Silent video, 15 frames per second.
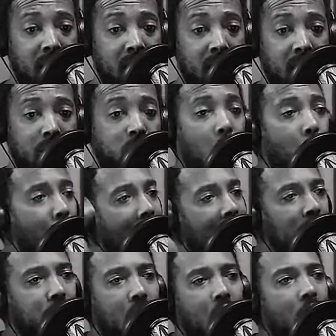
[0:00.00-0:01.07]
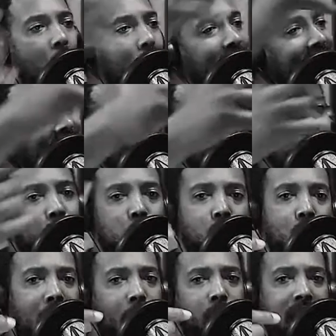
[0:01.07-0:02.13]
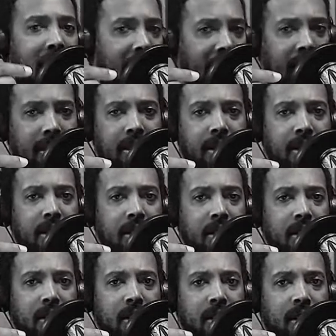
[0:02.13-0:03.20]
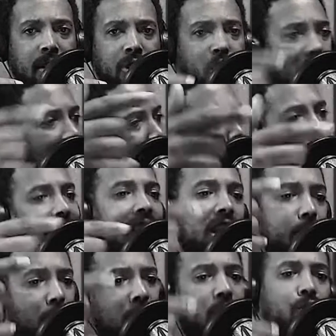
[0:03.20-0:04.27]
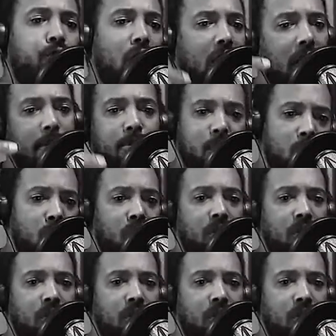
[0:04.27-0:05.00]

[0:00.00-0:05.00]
So why don't y'all go get him too while we at it? So let's bring this motherfucker up too,